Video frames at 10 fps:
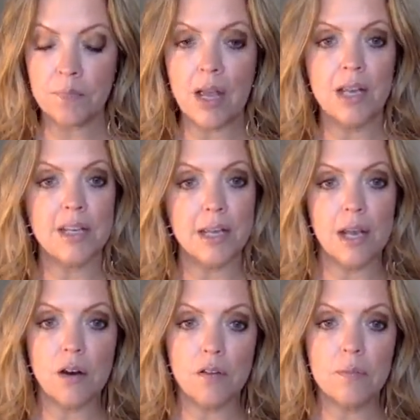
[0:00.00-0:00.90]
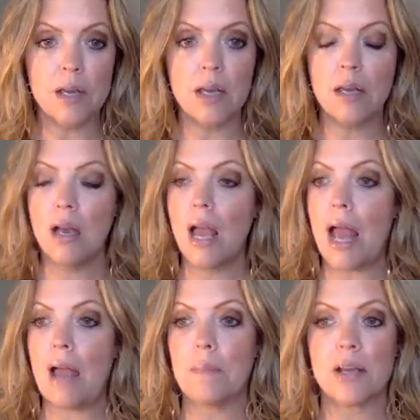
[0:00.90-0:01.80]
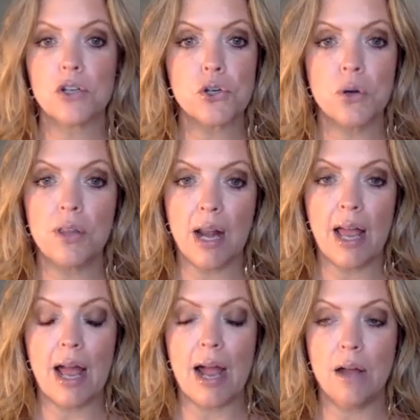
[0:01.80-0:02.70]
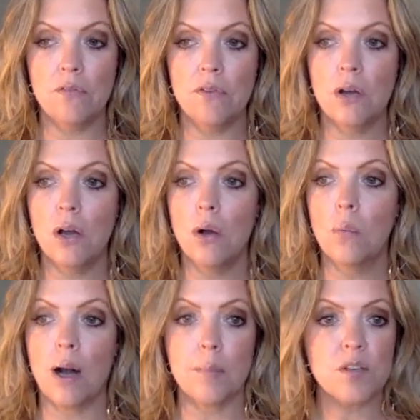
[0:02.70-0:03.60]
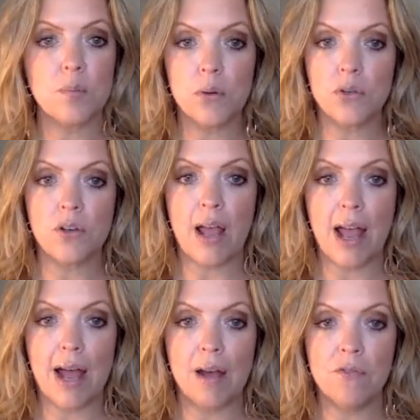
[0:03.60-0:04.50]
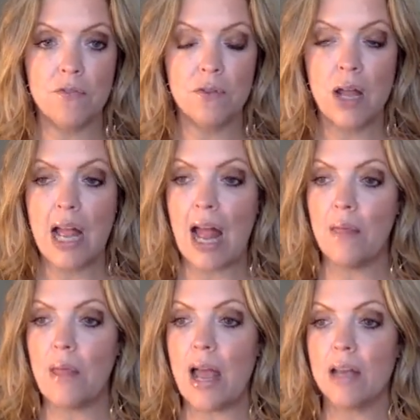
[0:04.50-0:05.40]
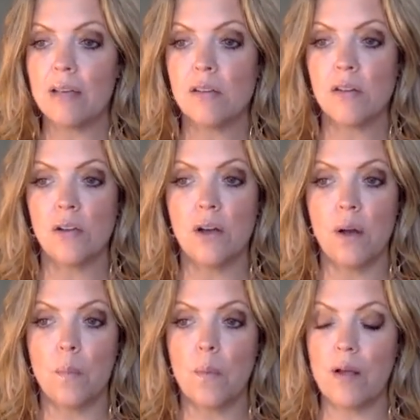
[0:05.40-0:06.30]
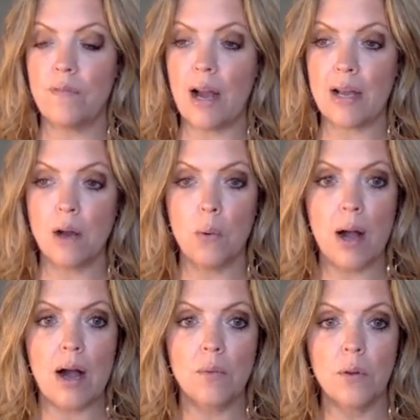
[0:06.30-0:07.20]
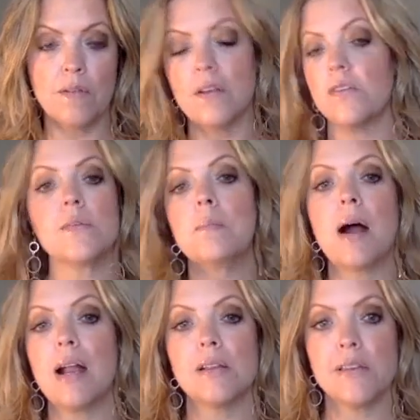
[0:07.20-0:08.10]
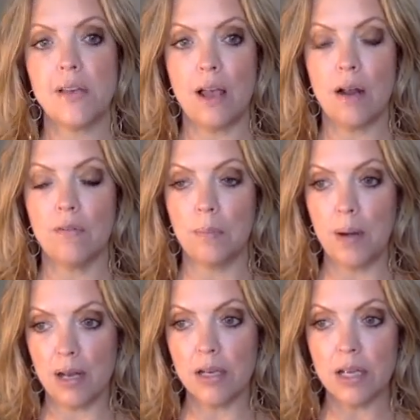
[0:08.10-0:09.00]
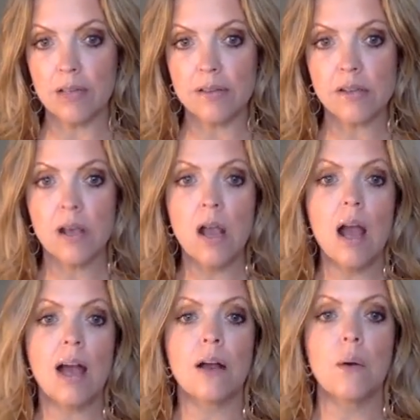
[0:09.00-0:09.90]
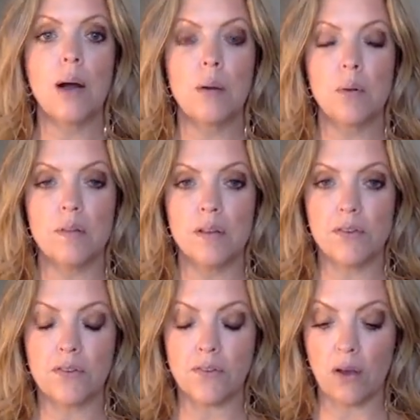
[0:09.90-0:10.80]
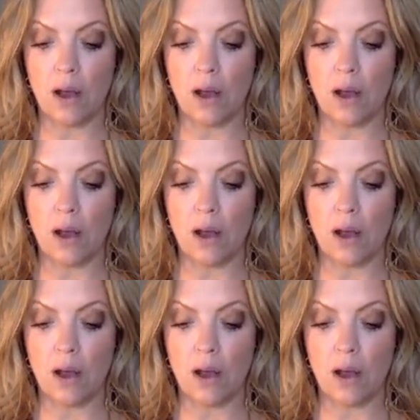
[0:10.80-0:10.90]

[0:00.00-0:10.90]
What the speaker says: and take care of me and make sure that I have what I'm supposed to have. And that, if I go out with this mindset of abundance, I go out with this